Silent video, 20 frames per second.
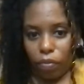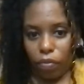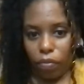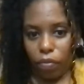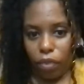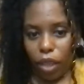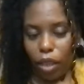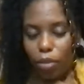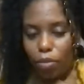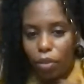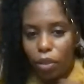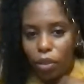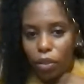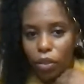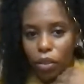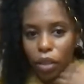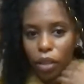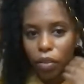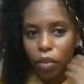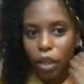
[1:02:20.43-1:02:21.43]
Hope you're
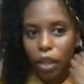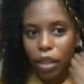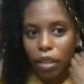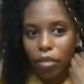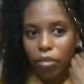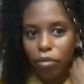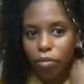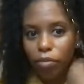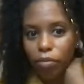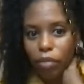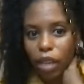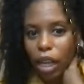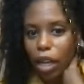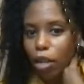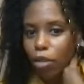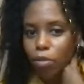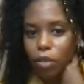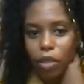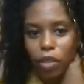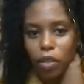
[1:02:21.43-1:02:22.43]
doing all right. I
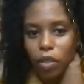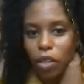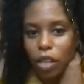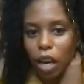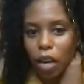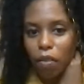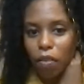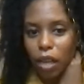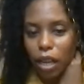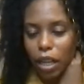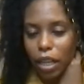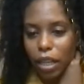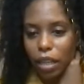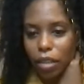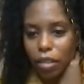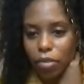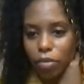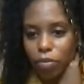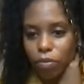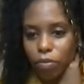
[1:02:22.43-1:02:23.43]
hope you're doing all right.
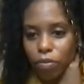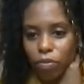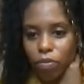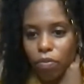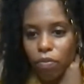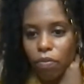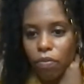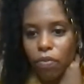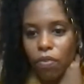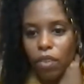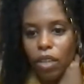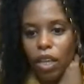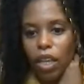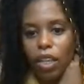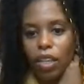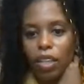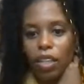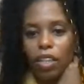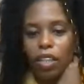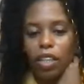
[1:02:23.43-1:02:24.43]

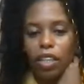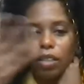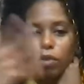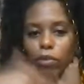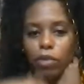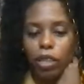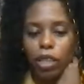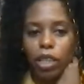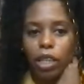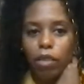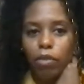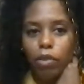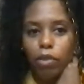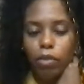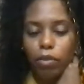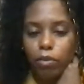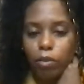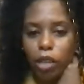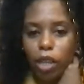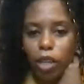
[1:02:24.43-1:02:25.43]
You recover
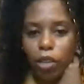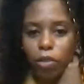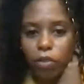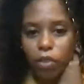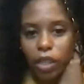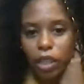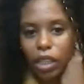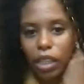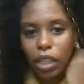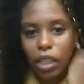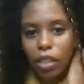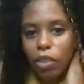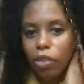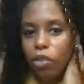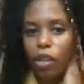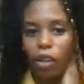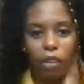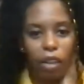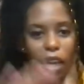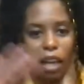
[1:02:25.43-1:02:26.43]
from COVID. You
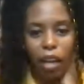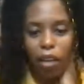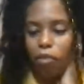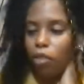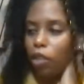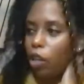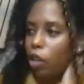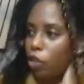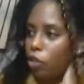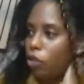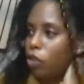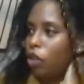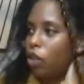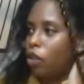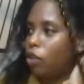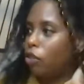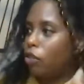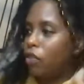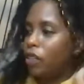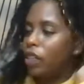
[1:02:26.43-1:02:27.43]
don't have long
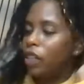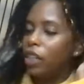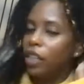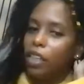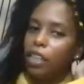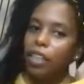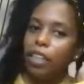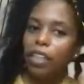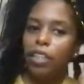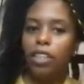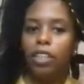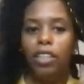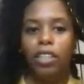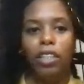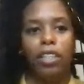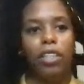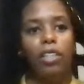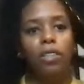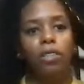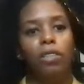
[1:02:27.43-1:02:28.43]
COVID, and you're
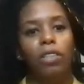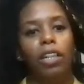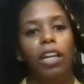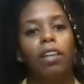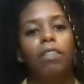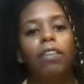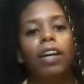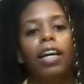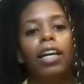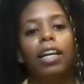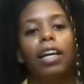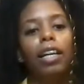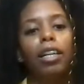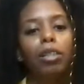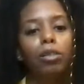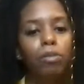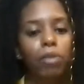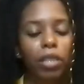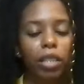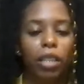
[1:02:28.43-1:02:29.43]
just doing all right. I
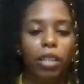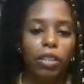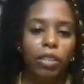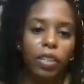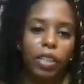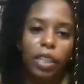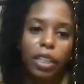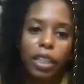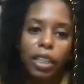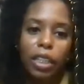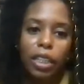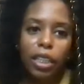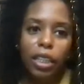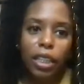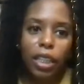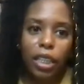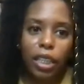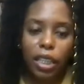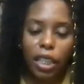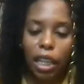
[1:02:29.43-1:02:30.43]
hope so,
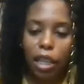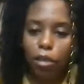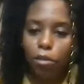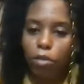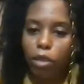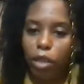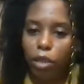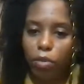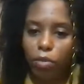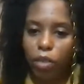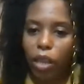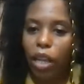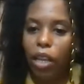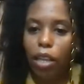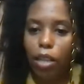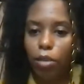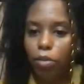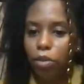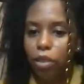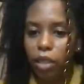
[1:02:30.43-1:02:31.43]
because I
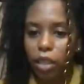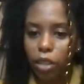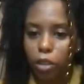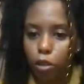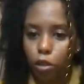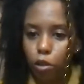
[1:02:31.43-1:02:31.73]
hope so.